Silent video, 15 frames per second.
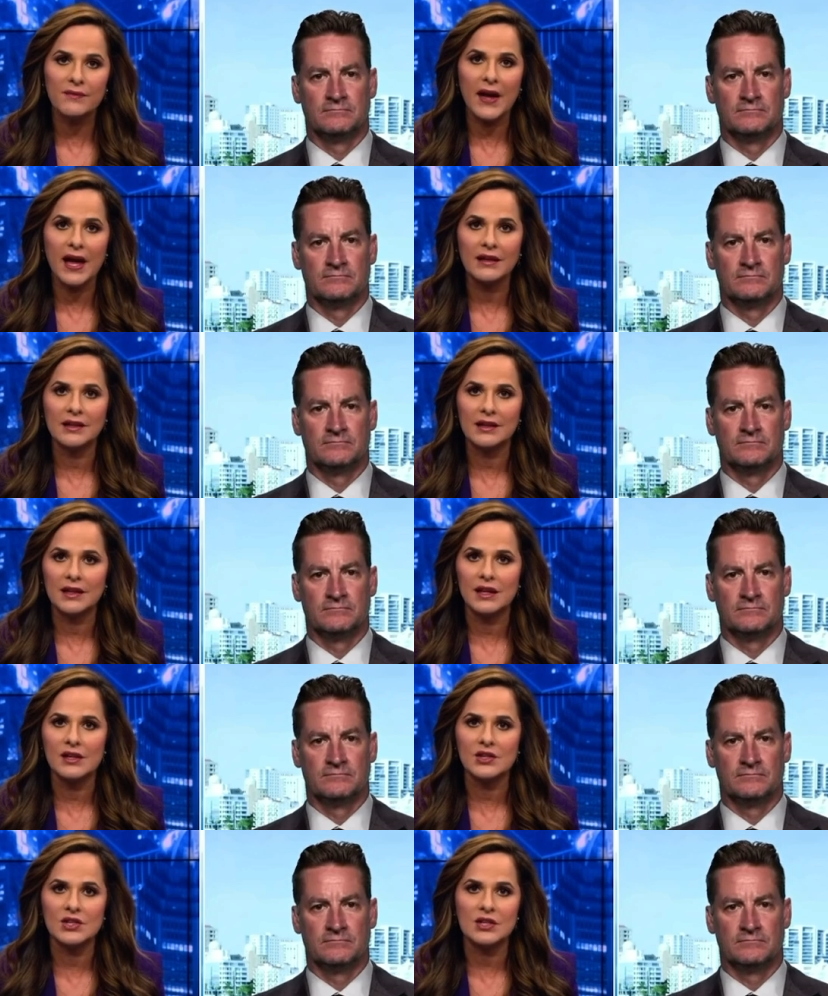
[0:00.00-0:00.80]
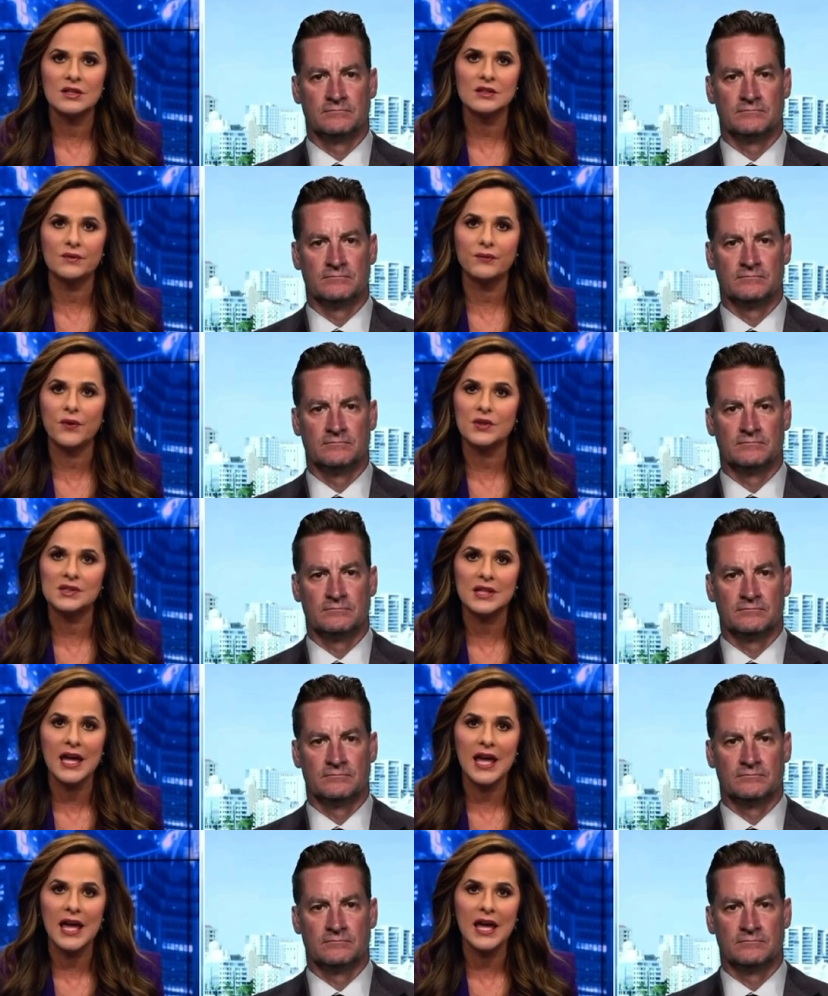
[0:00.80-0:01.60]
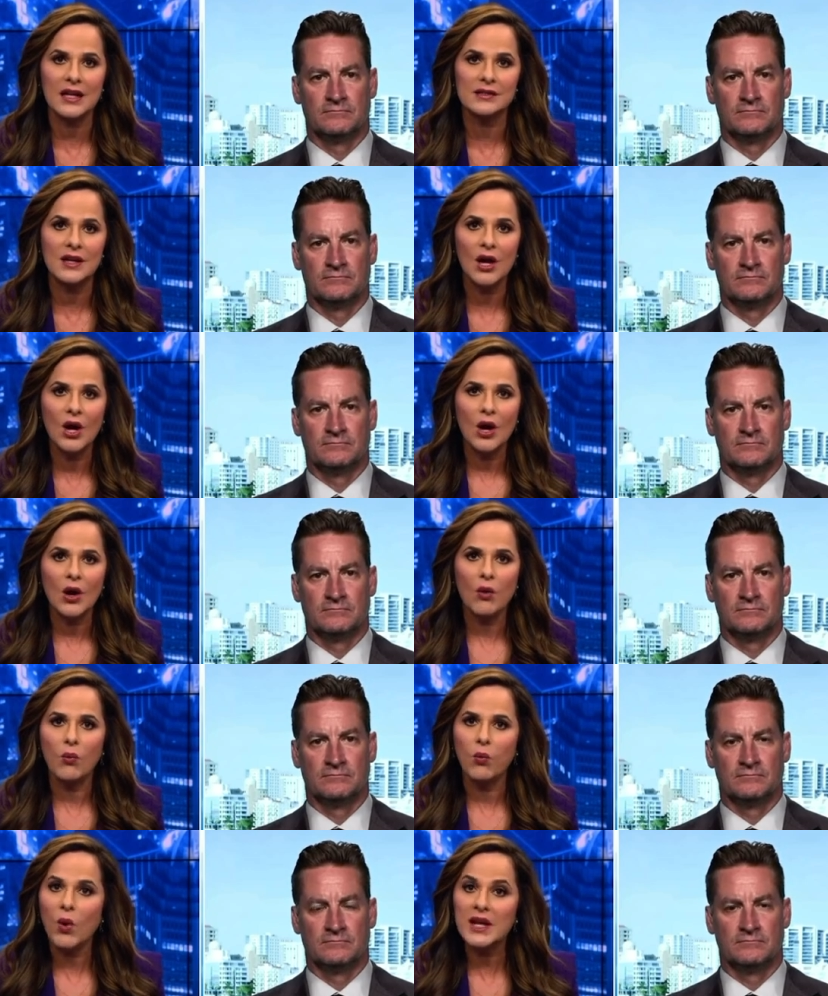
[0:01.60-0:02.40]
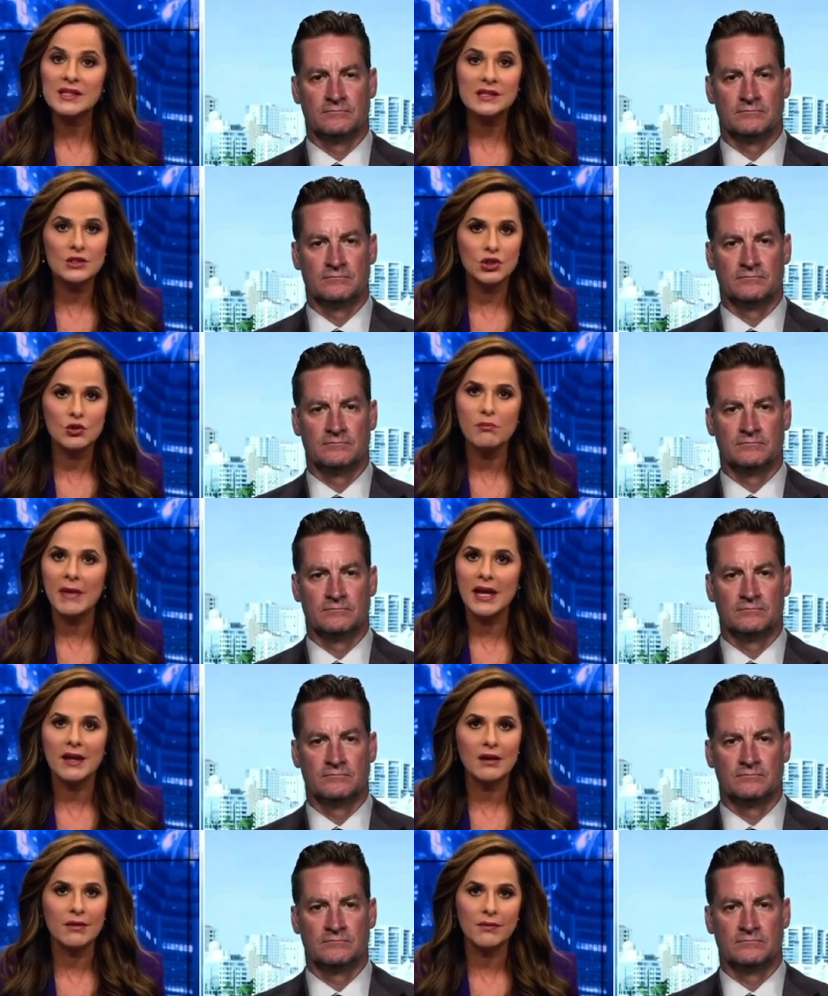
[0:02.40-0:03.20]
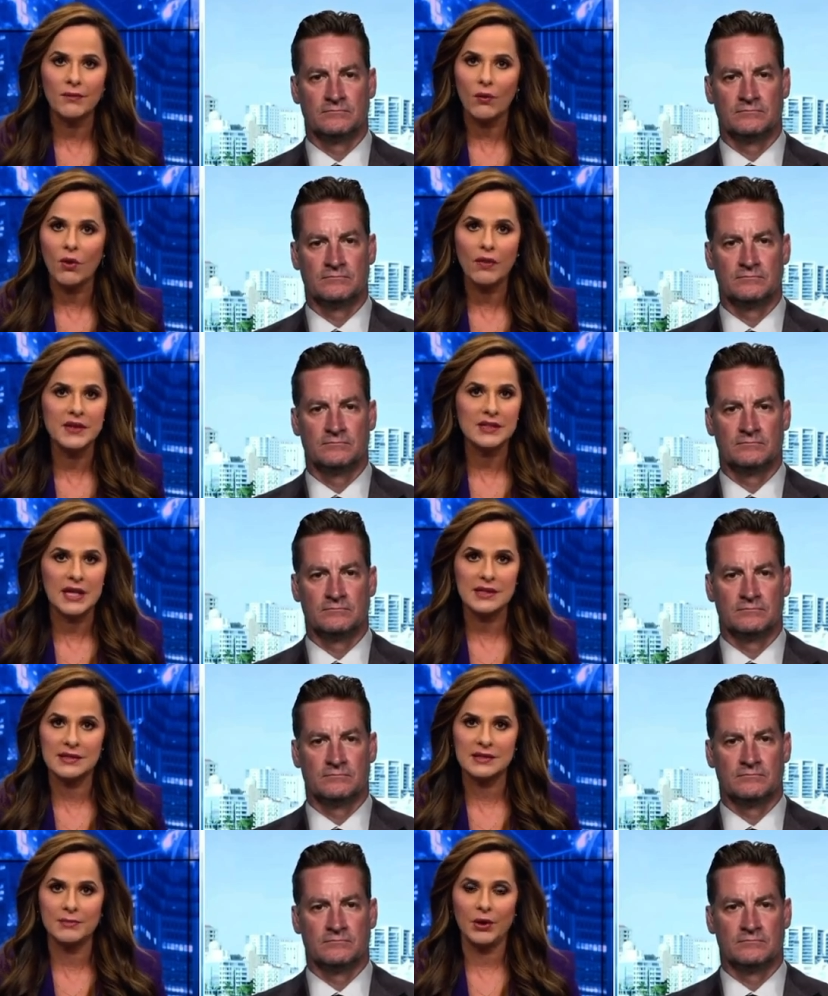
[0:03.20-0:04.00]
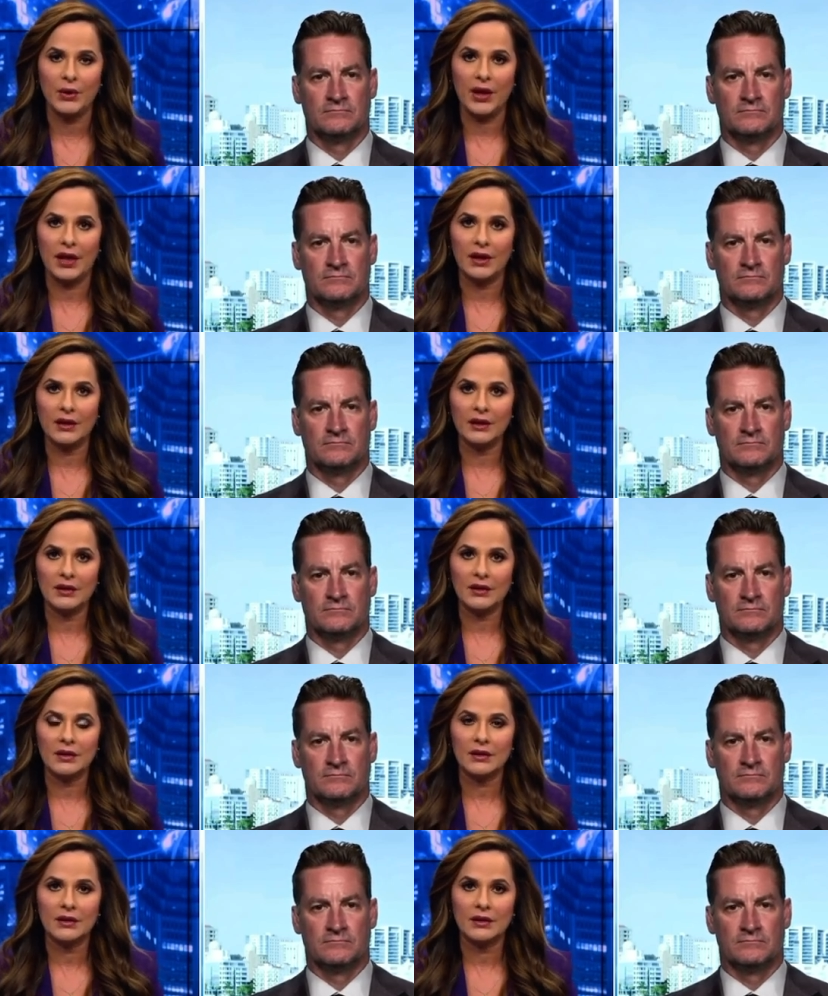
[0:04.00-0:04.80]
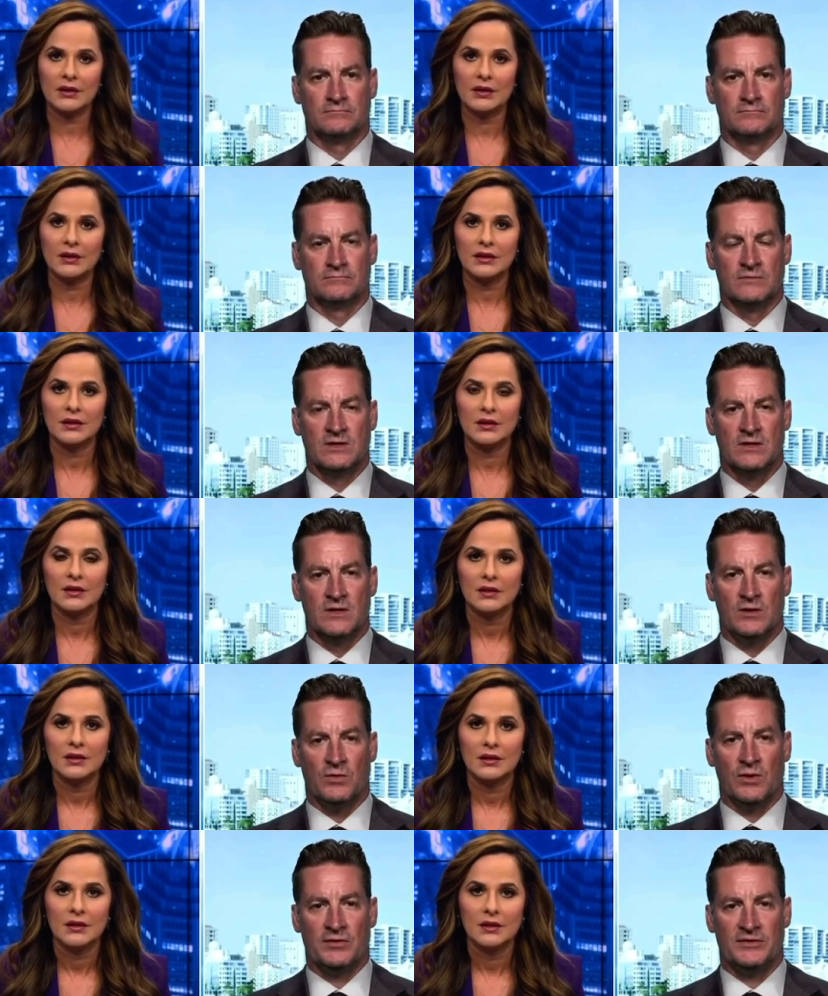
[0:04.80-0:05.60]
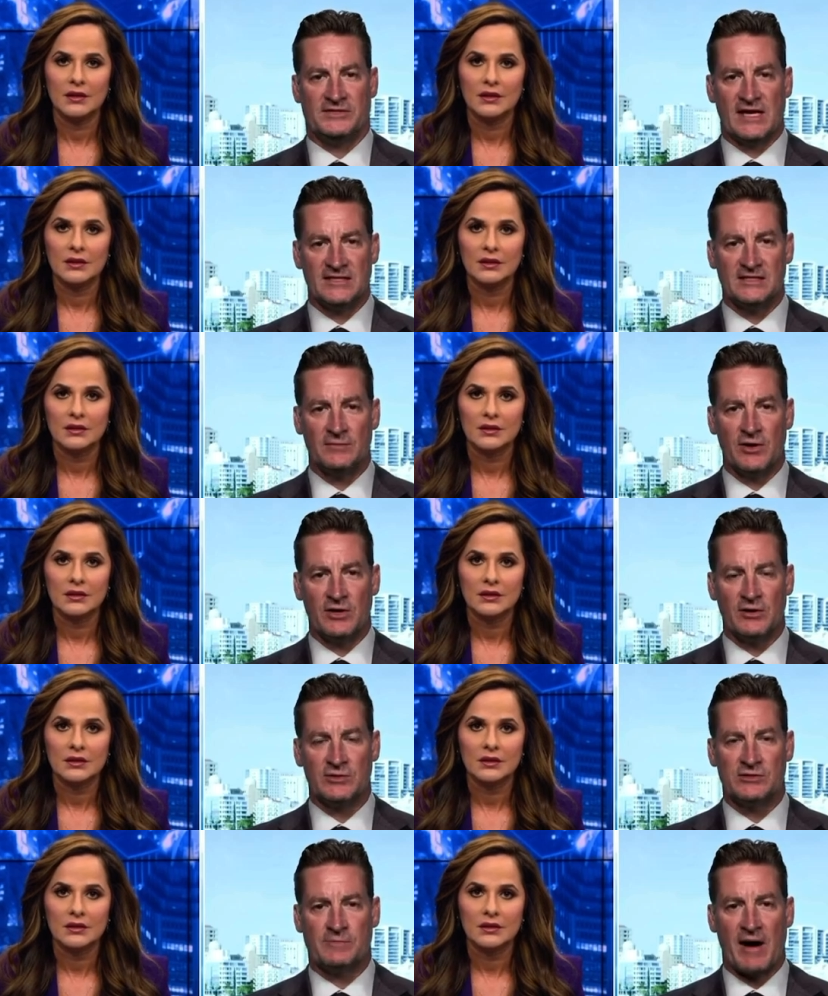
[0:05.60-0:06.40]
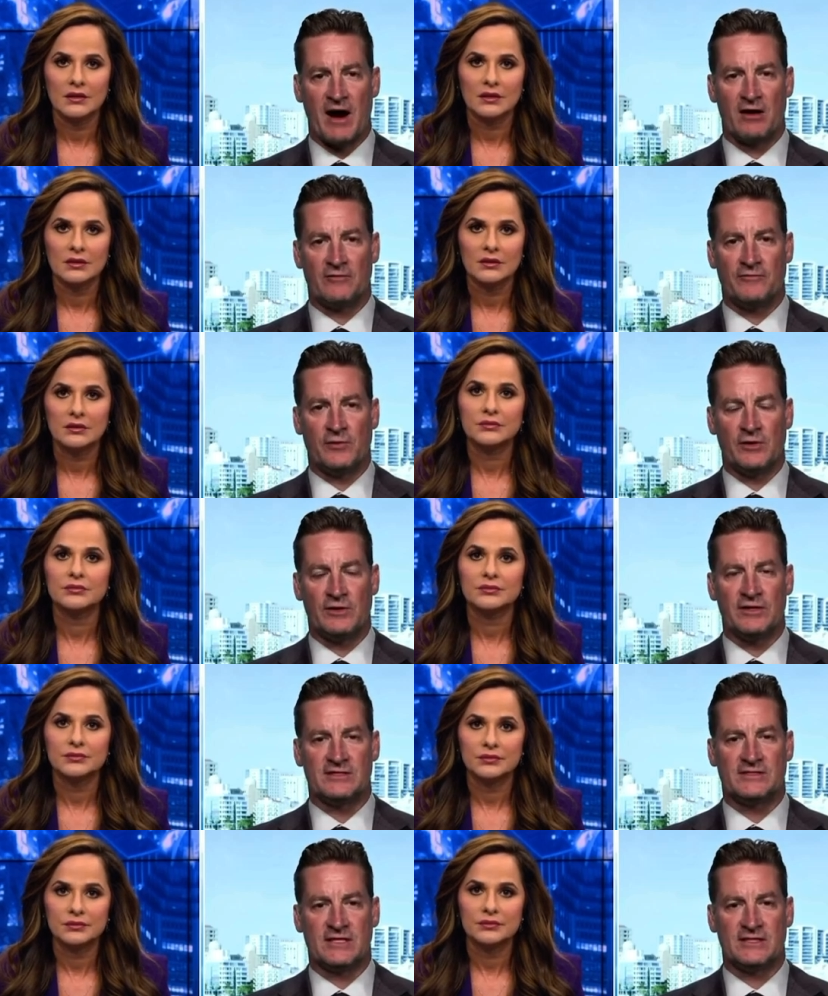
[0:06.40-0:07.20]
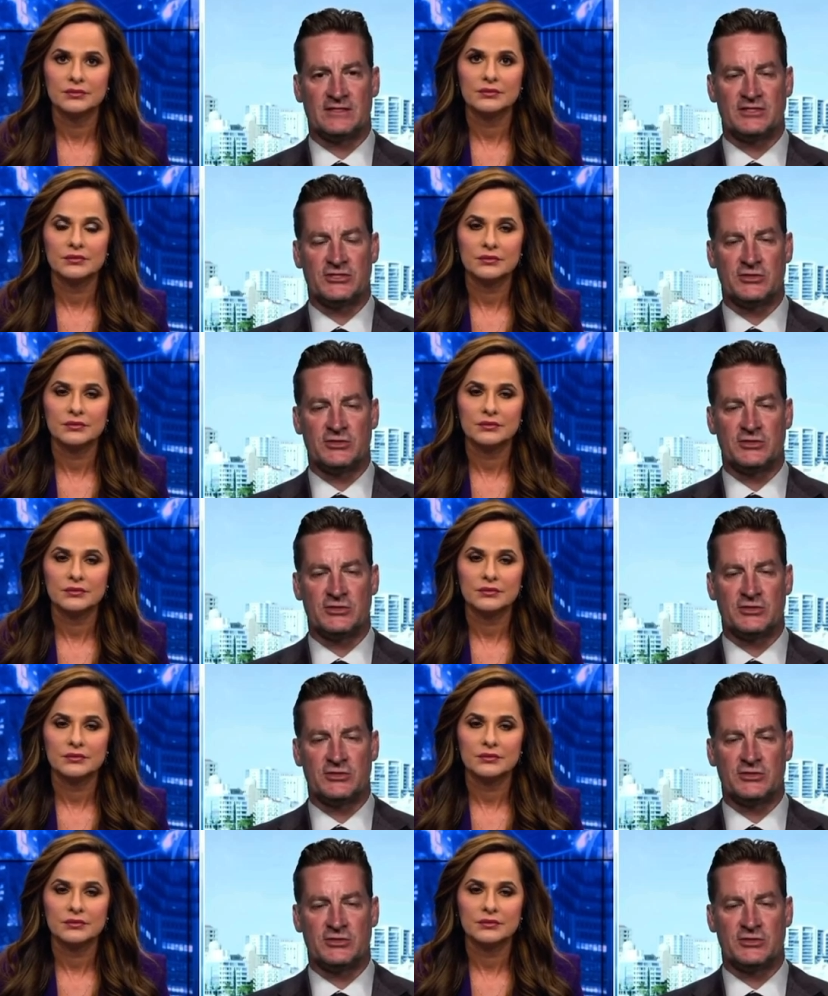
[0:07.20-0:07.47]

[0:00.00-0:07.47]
Speaker 1: allegations firsthand. What did you make of all the testimony?
Speaker 2: Well, the testimony was powerful in the sense that you